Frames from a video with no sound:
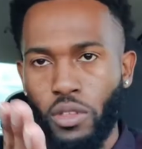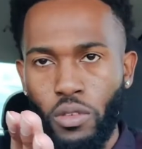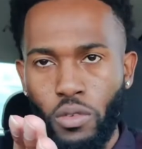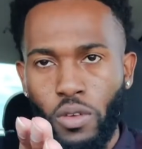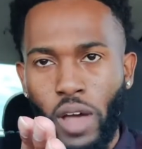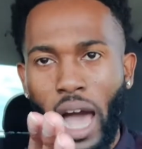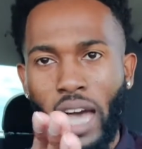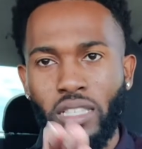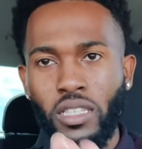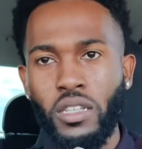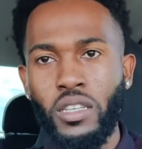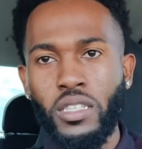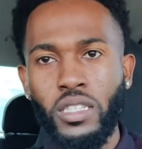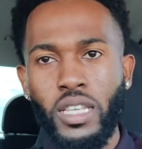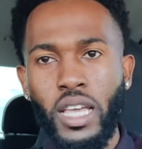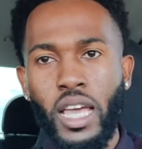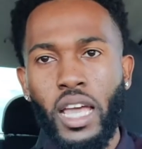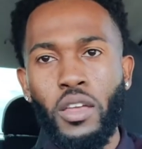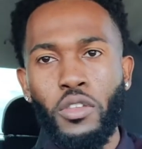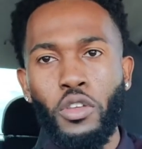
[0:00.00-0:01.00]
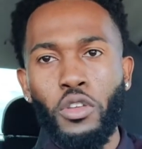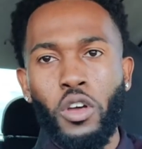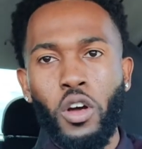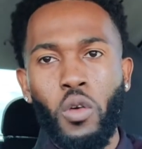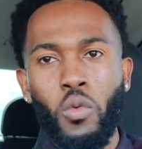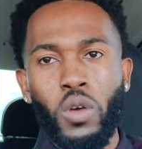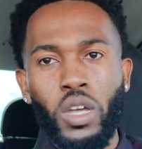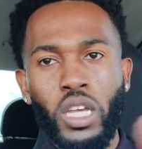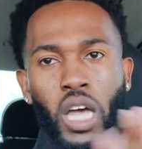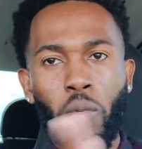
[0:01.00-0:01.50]
You guys understand,
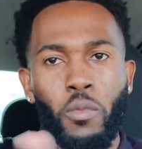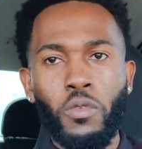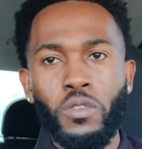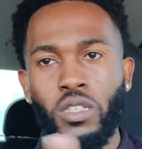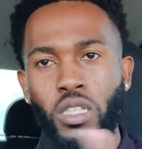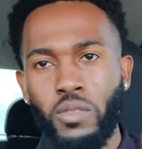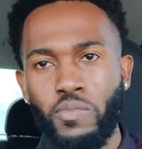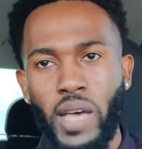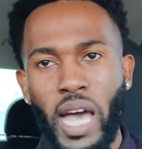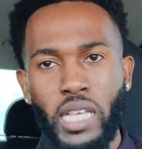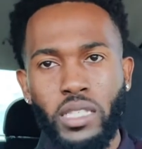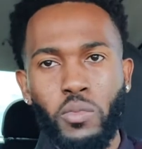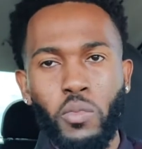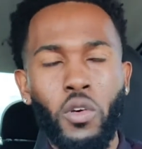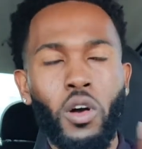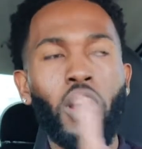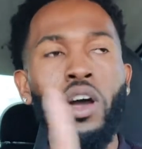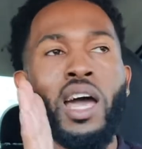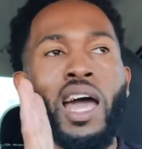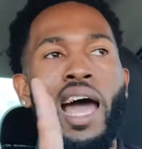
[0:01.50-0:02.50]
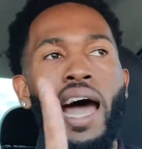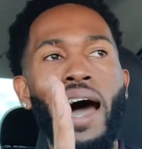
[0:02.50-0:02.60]
we're coming with this basketball.